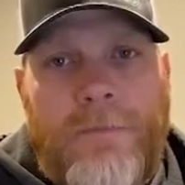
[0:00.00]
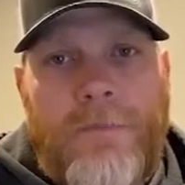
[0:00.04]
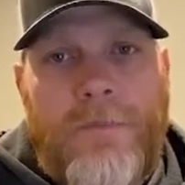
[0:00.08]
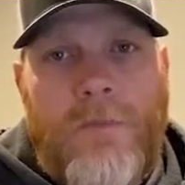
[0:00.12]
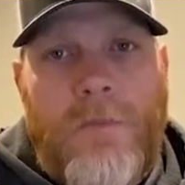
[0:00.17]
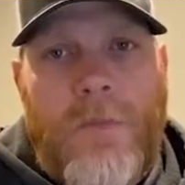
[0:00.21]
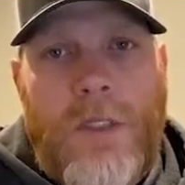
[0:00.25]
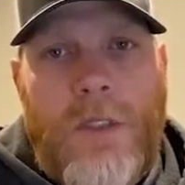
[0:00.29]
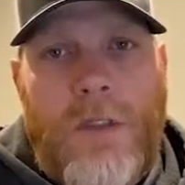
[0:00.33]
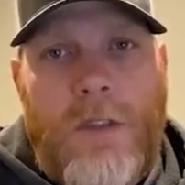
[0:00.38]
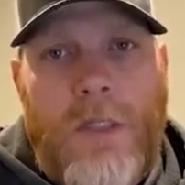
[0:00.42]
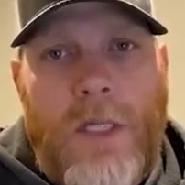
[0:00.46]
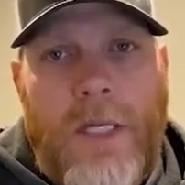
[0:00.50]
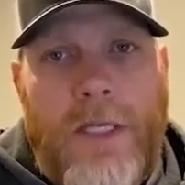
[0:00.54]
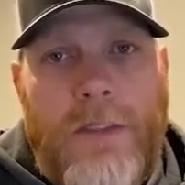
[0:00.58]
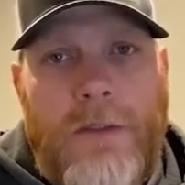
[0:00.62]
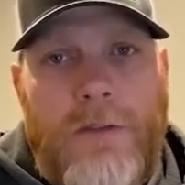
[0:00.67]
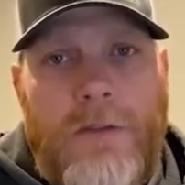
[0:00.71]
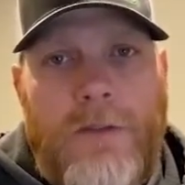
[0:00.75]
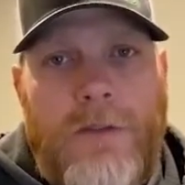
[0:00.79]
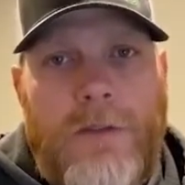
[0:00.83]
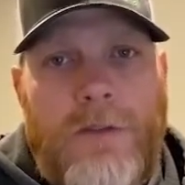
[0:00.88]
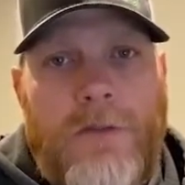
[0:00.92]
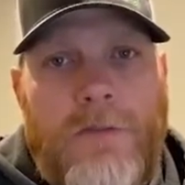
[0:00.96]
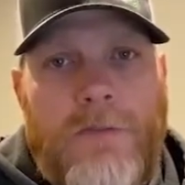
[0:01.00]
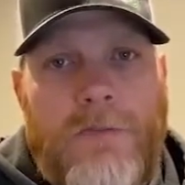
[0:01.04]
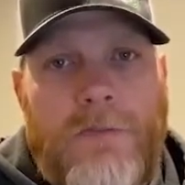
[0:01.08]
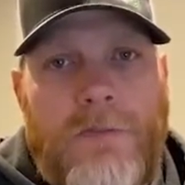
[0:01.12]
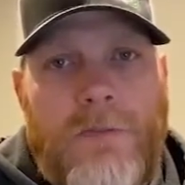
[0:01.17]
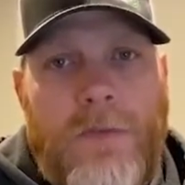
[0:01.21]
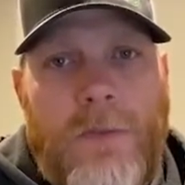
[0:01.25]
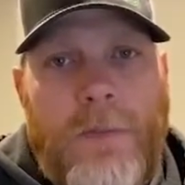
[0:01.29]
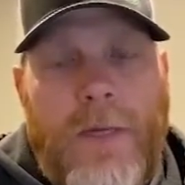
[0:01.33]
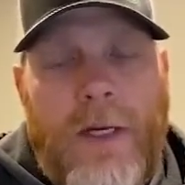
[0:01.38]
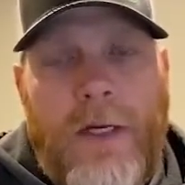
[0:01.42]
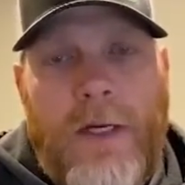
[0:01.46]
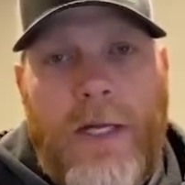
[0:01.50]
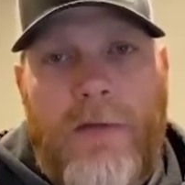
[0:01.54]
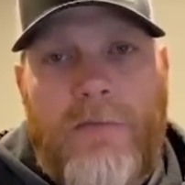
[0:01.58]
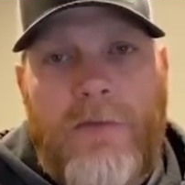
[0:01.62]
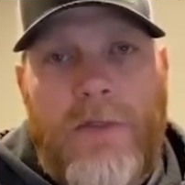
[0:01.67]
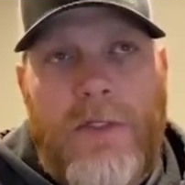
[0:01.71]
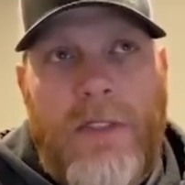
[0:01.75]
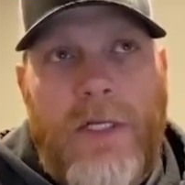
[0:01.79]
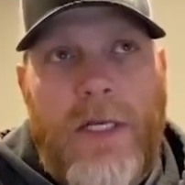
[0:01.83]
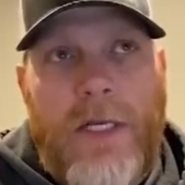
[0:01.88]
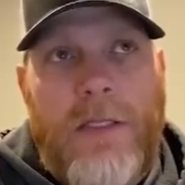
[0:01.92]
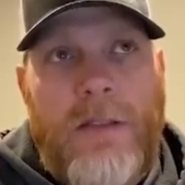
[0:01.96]
laid in just about half a
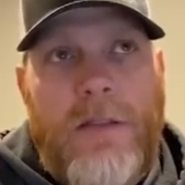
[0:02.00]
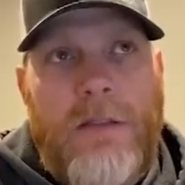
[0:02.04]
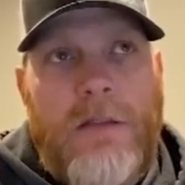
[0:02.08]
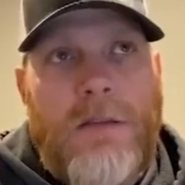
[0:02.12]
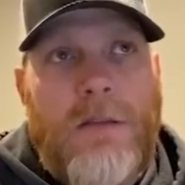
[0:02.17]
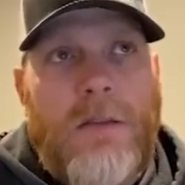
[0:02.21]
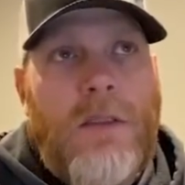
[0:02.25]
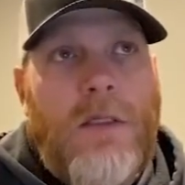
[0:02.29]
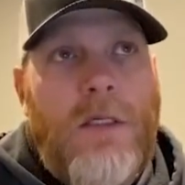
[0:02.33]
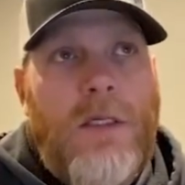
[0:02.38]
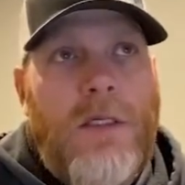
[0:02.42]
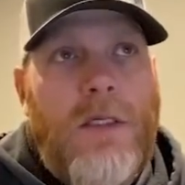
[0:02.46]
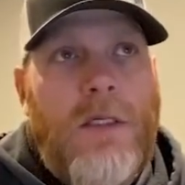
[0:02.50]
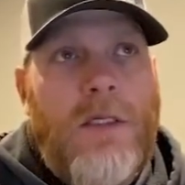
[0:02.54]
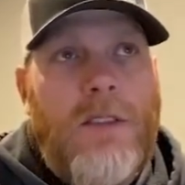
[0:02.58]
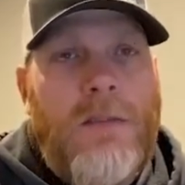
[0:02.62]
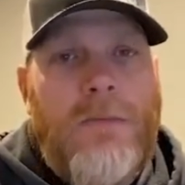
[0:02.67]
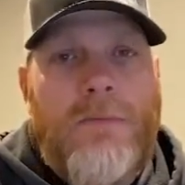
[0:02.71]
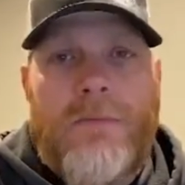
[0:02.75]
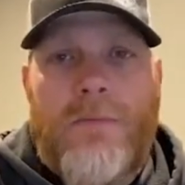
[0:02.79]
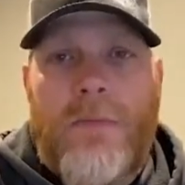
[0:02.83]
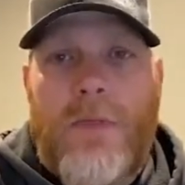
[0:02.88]
day on